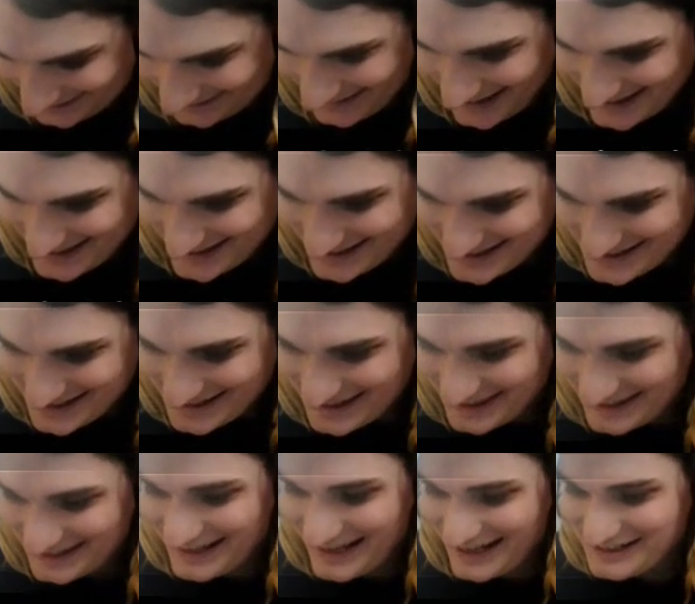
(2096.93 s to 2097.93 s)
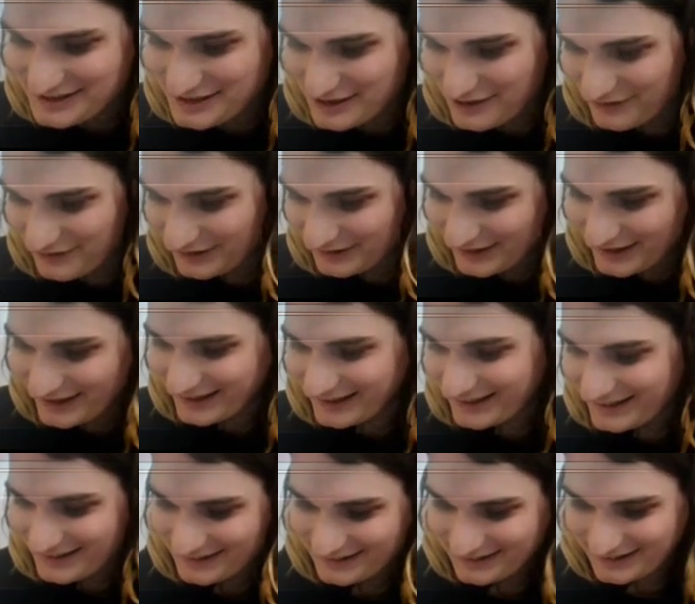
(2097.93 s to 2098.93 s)
It's just the nature of it.
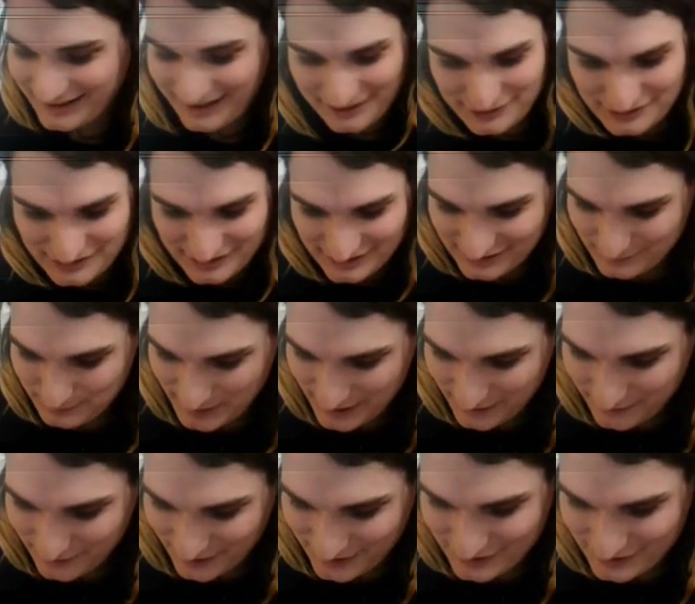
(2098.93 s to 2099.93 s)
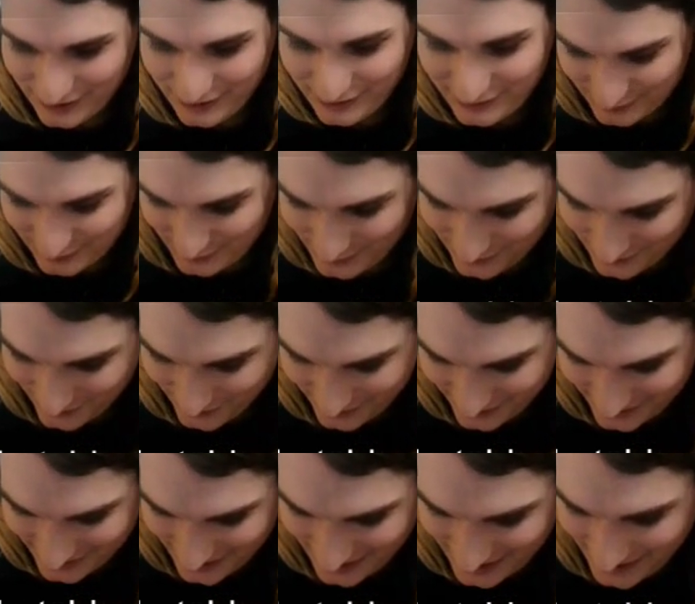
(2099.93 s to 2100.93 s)
Like I used to speedrun Dark Souls all the
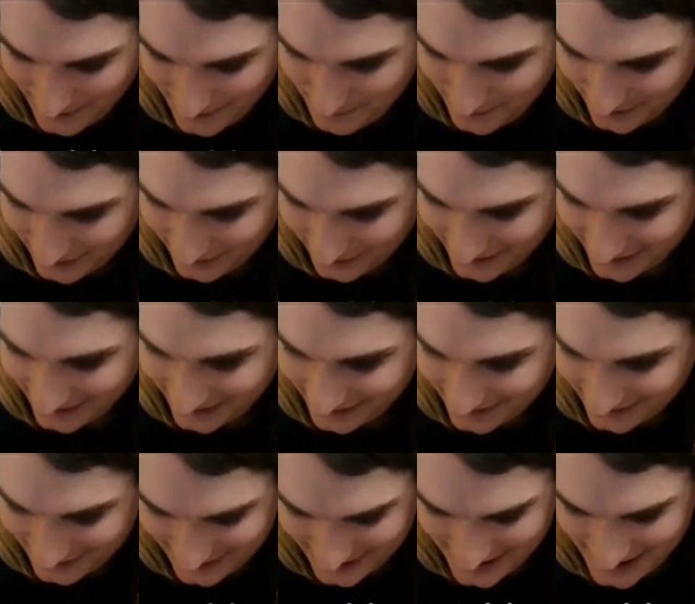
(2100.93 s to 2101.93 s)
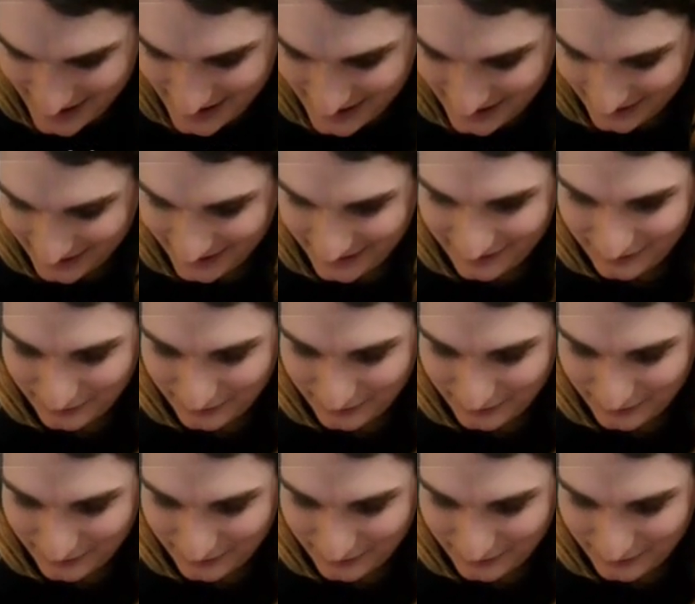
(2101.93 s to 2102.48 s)
time, but like thinking,